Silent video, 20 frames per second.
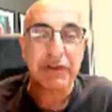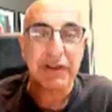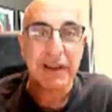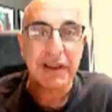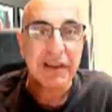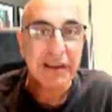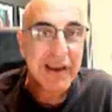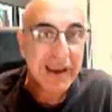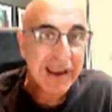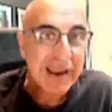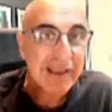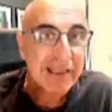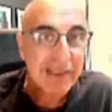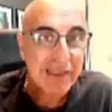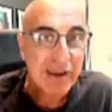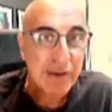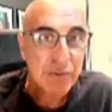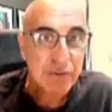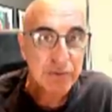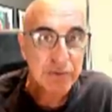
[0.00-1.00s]
another
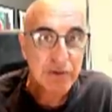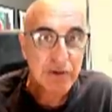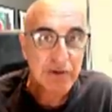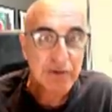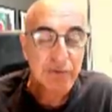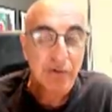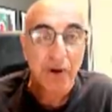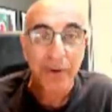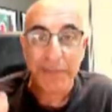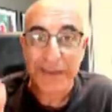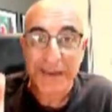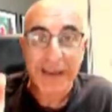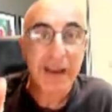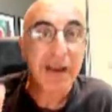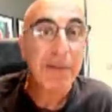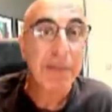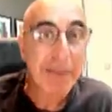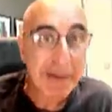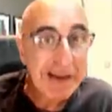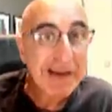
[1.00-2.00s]
8,000 shares. So I'm taking
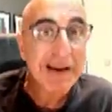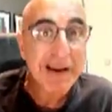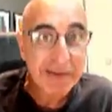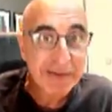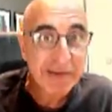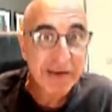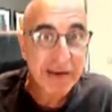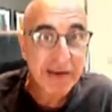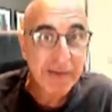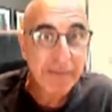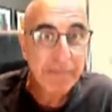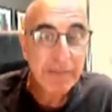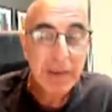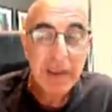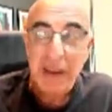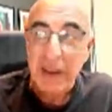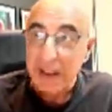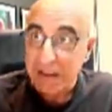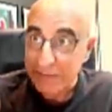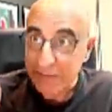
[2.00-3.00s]
a big risk here.
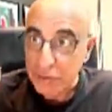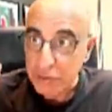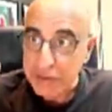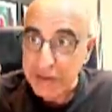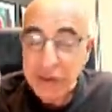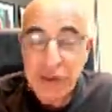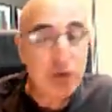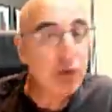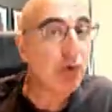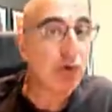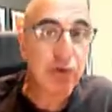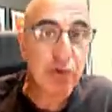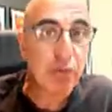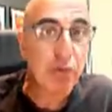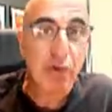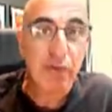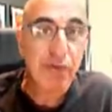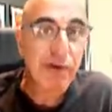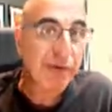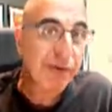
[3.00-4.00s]
It's not a huge
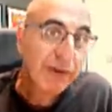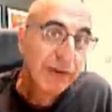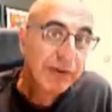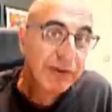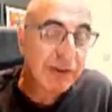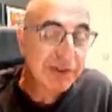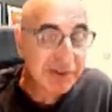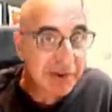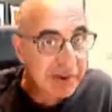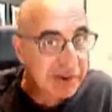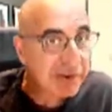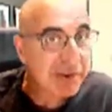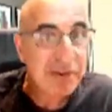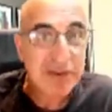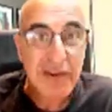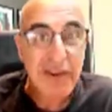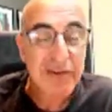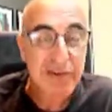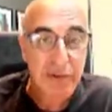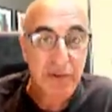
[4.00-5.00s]
mover, 50, 60
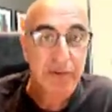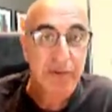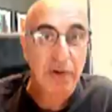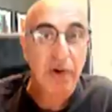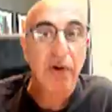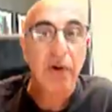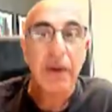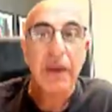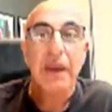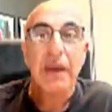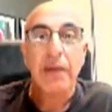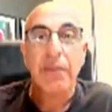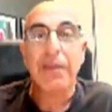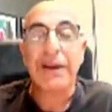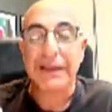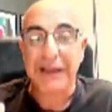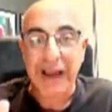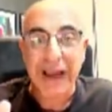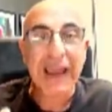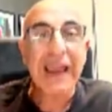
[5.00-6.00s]
cents or so,
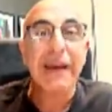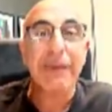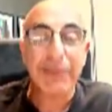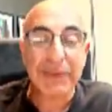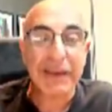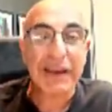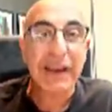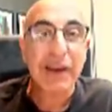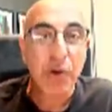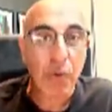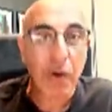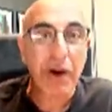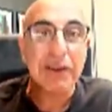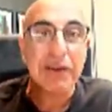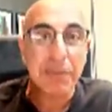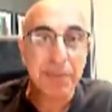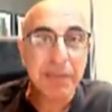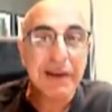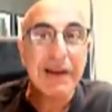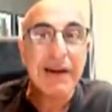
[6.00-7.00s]
but I am taking quite
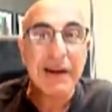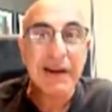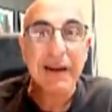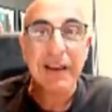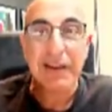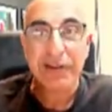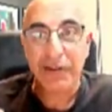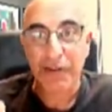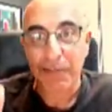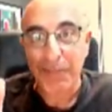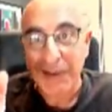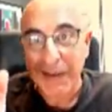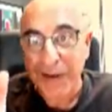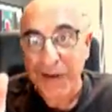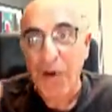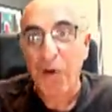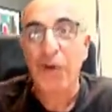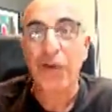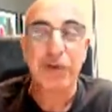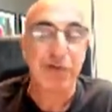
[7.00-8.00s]
a big risk
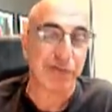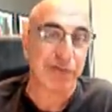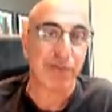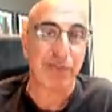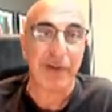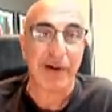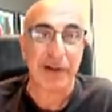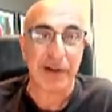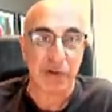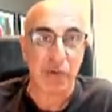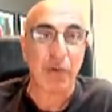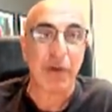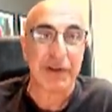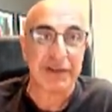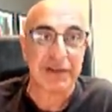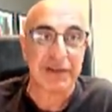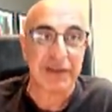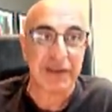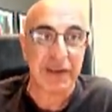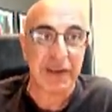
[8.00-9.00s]
because of my
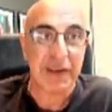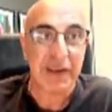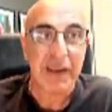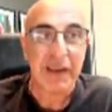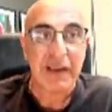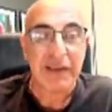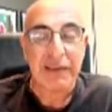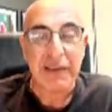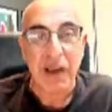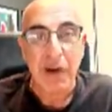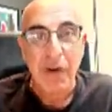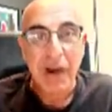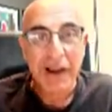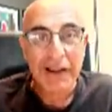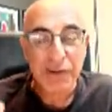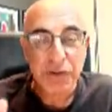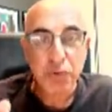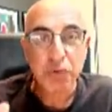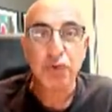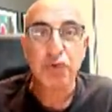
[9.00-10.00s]
quantity. Now, I
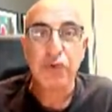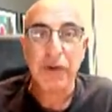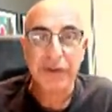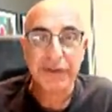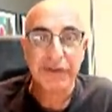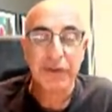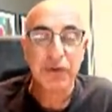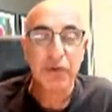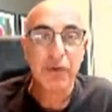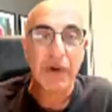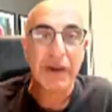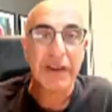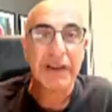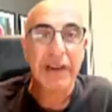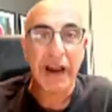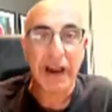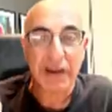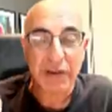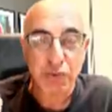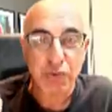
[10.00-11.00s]
do trust the trend.
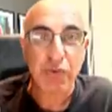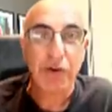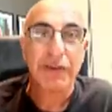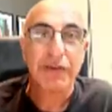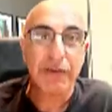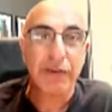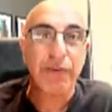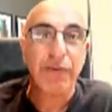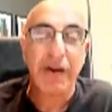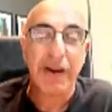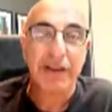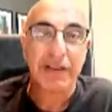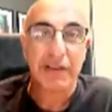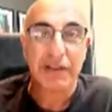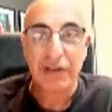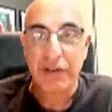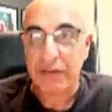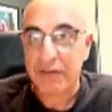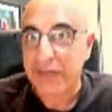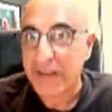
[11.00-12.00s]
I trust the fact
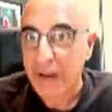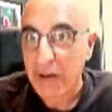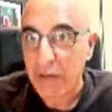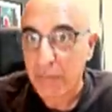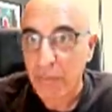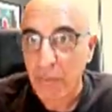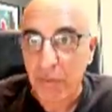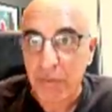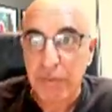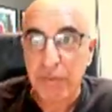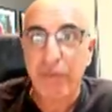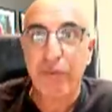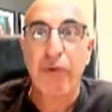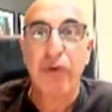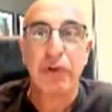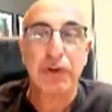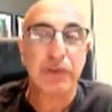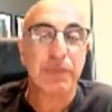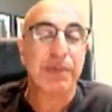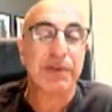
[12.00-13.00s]
that it's down more than
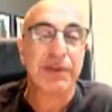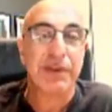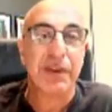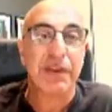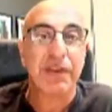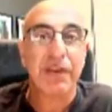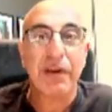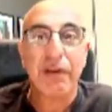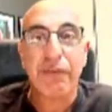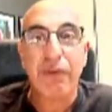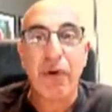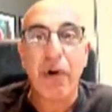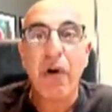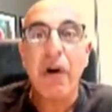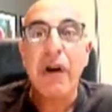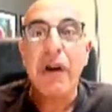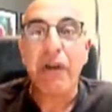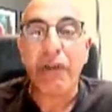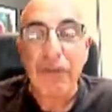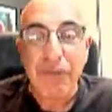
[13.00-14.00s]
40%, therefore
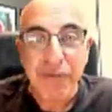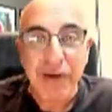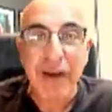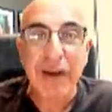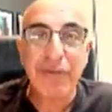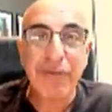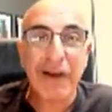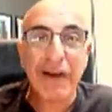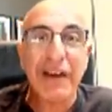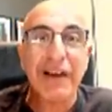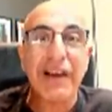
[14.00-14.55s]
very, very